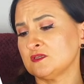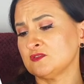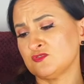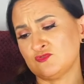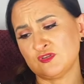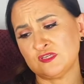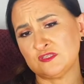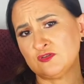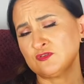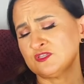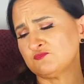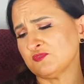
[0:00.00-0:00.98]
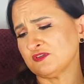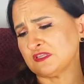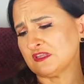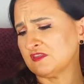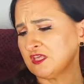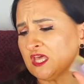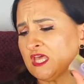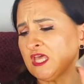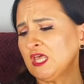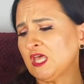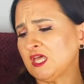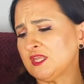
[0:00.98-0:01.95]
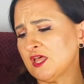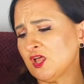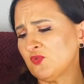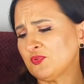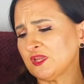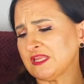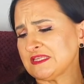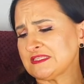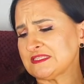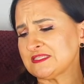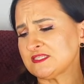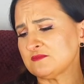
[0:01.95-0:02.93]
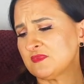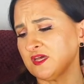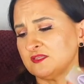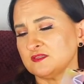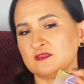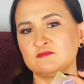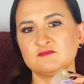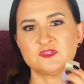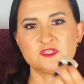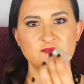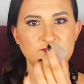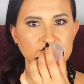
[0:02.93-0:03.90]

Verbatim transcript: I think, and help cleanse the mind and body.